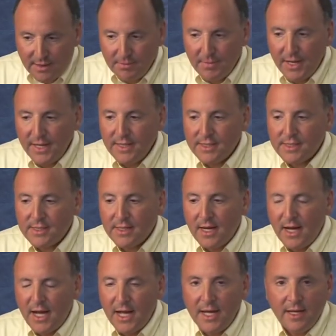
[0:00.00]
Minus
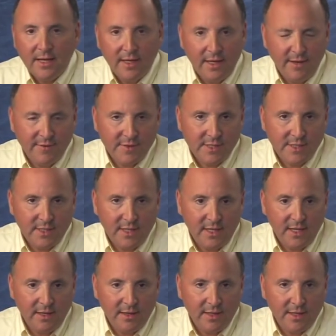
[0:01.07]
i gives
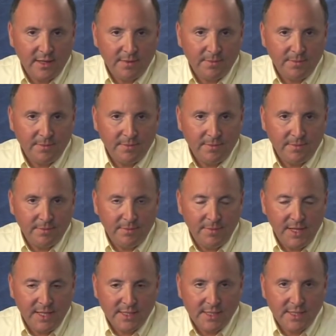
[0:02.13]
the uh,
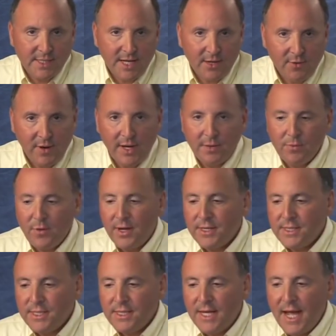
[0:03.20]
psexec created
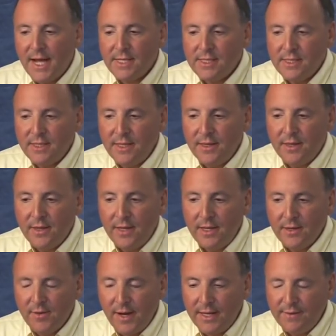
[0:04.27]
process access to the
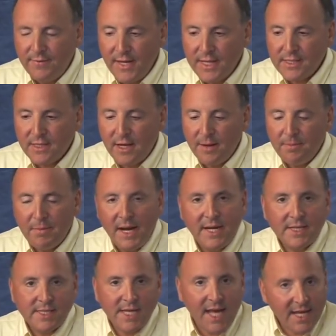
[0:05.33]
interactive desktop.
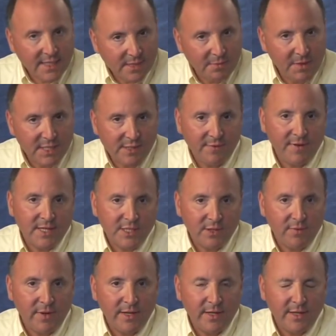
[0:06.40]
Minus s specifies to
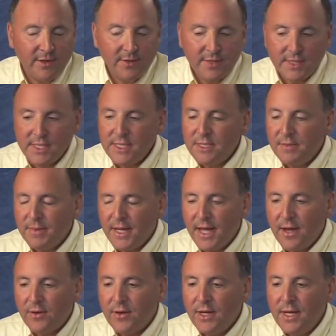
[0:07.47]
run it under the system
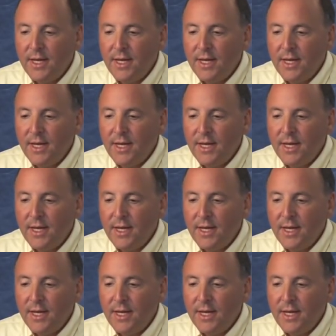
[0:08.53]
account.